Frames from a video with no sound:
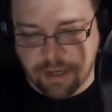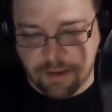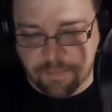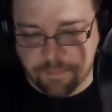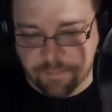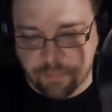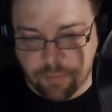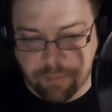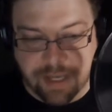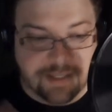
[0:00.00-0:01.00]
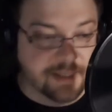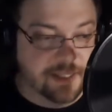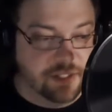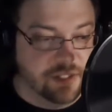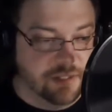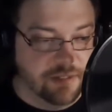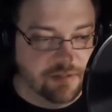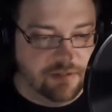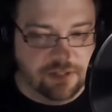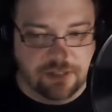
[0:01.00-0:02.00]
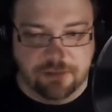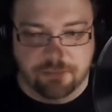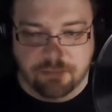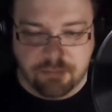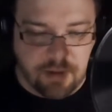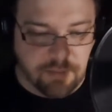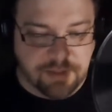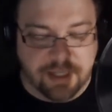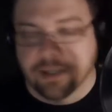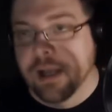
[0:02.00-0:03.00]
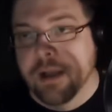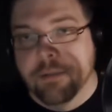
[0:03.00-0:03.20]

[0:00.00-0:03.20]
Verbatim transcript: um, where basically she, she was like,